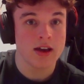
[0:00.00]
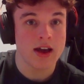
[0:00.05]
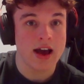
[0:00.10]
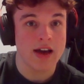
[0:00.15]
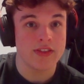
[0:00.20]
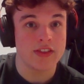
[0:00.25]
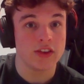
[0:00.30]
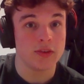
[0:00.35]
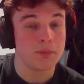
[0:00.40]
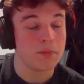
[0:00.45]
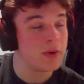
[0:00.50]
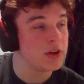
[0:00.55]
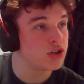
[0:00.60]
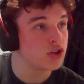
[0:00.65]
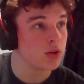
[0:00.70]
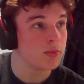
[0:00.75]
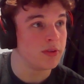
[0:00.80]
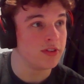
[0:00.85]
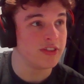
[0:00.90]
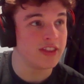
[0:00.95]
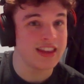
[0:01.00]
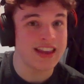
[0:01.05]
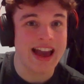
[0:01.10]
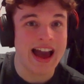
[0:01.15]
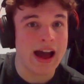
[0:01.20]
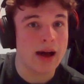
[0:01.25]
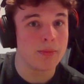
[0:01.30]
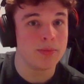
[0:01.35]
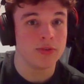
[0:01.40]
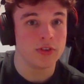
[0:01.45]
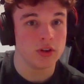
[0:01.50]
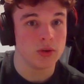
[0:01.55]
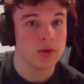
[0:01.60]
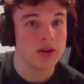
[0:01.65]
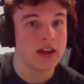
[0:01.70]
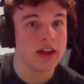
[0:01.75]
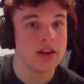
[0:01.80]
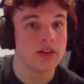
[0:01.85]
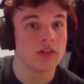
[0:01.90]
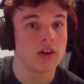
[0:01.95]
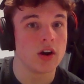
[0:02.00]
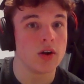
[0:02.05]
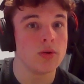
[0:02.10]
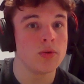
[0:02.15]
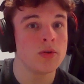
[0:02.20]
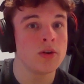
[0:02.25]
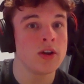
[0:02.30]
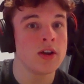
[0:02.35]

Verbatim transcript: And this bishop is the absolute hero.